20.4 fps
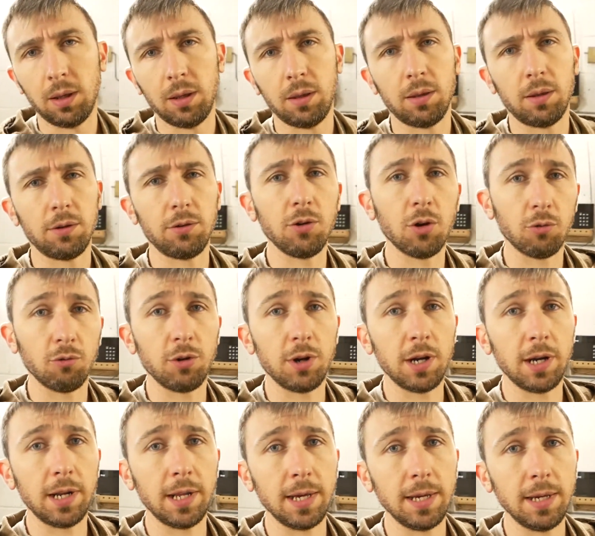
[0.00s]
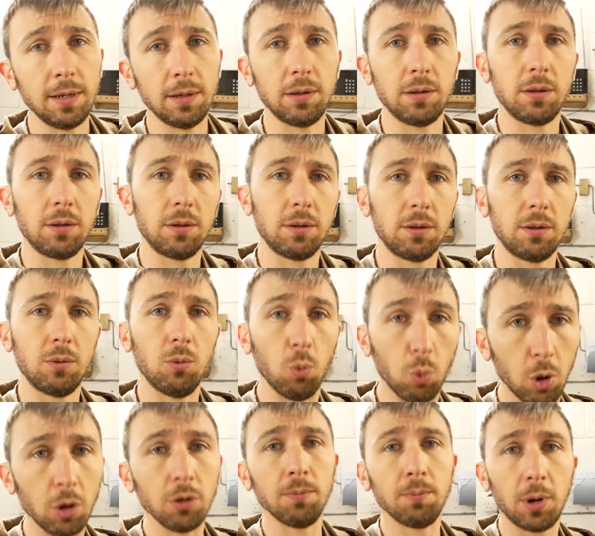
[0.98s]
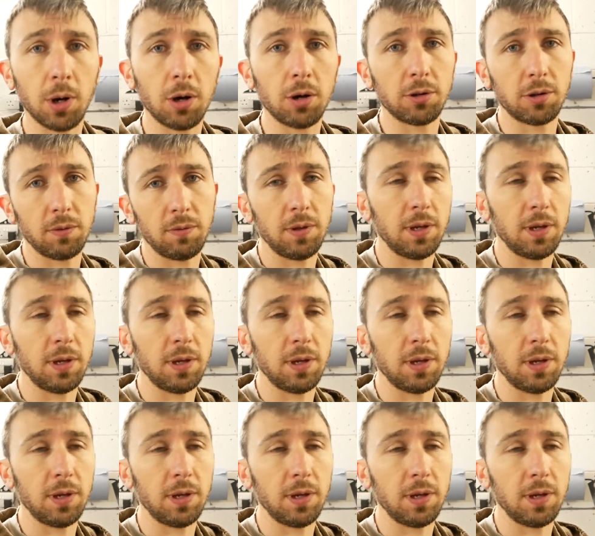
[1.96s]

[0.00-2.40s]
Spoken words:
There's not really one part of